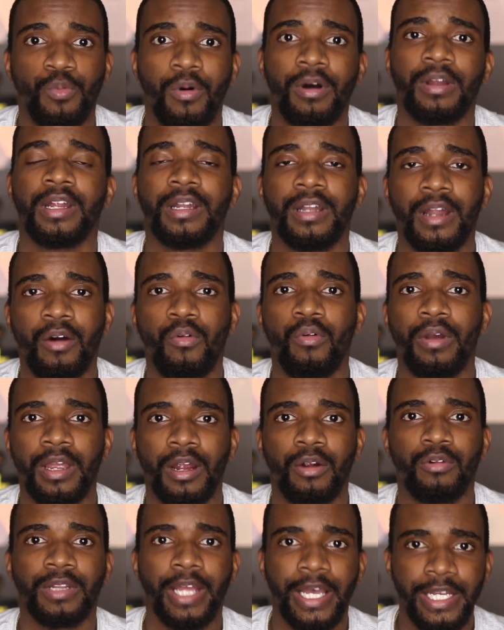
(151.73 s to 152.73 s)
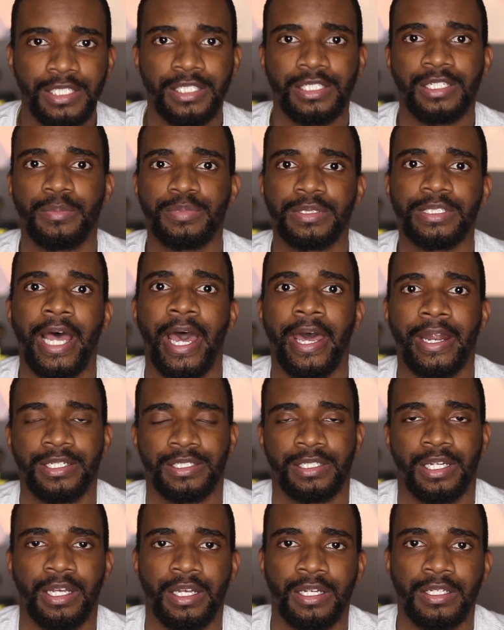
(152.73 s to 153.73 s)
wanting to know what your relationship
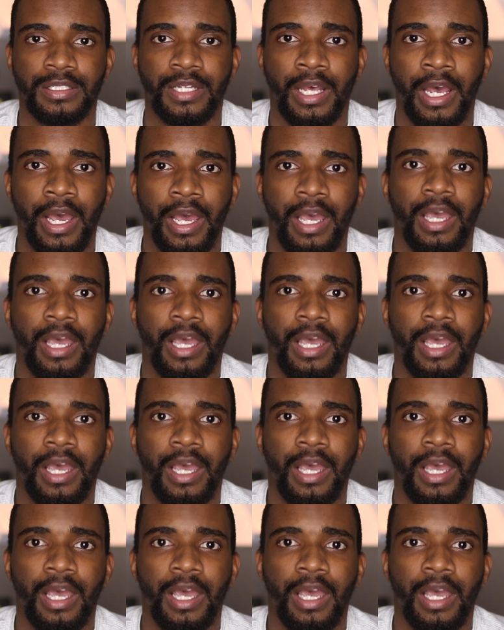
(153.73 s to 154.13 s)
status is.